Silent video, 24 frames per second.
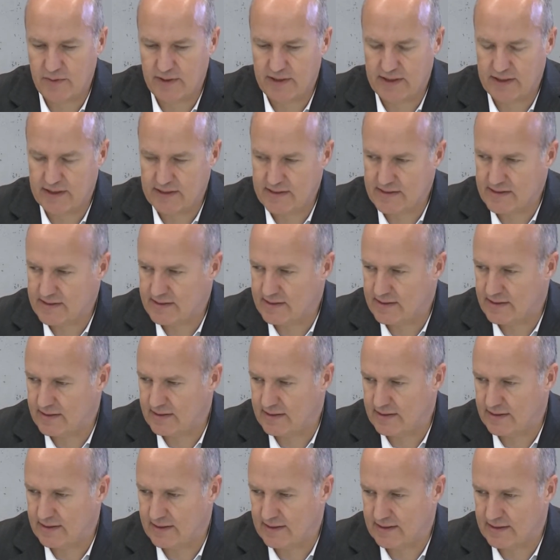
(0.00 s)
can
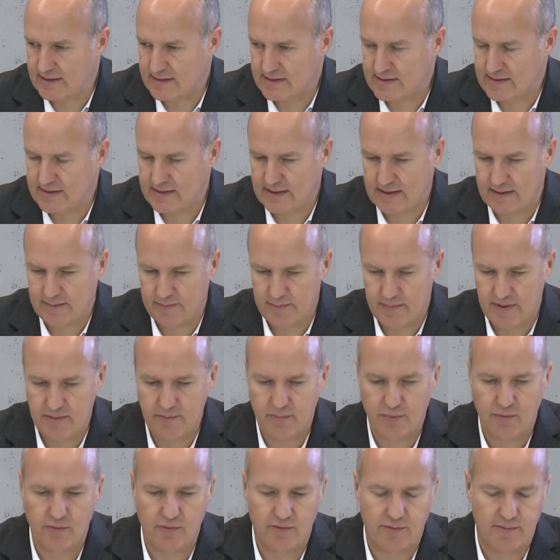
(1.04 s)
see some
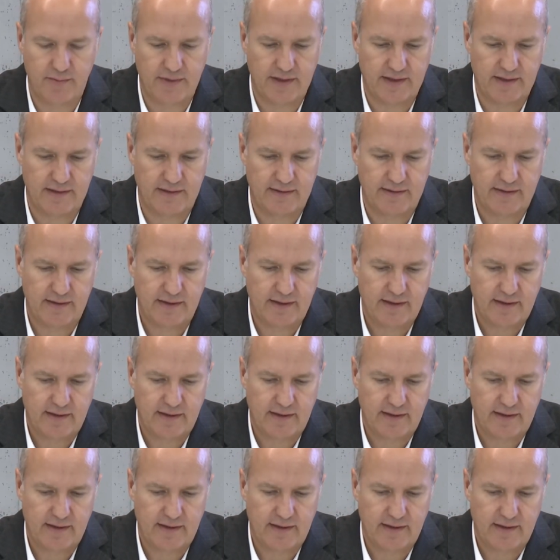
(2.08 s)
improvement